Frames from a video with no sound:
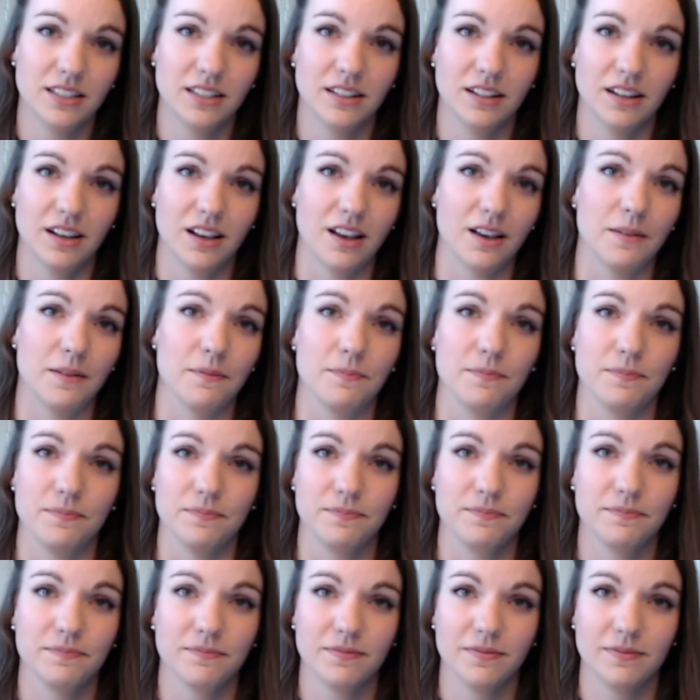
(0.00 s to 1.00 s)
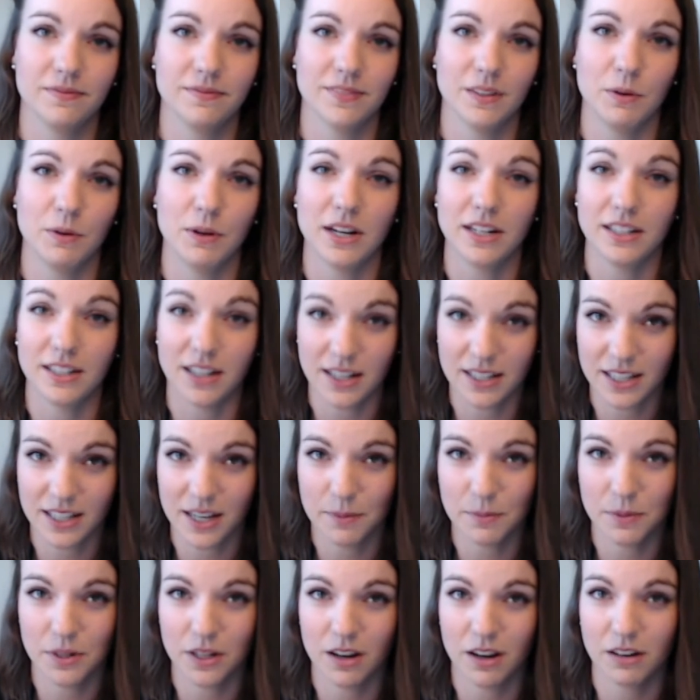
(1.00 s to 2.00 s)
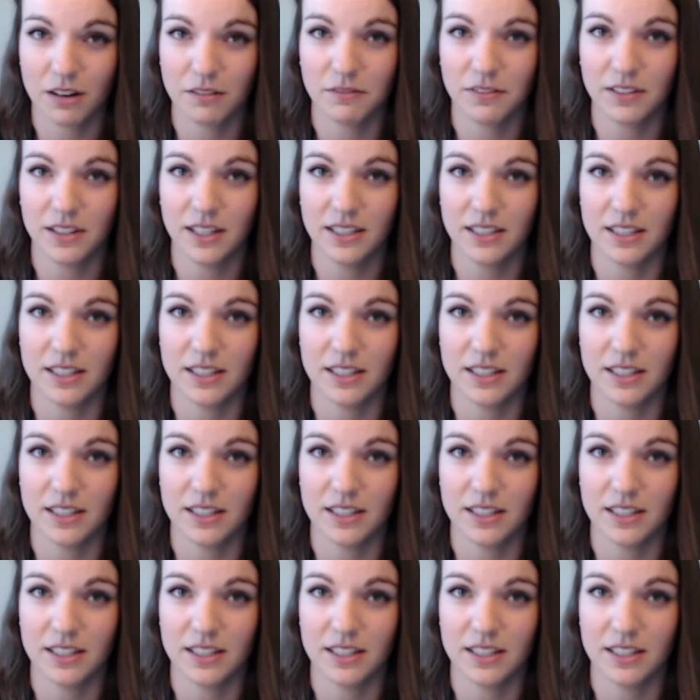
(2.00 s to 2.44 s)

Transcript: when it does come to conflict,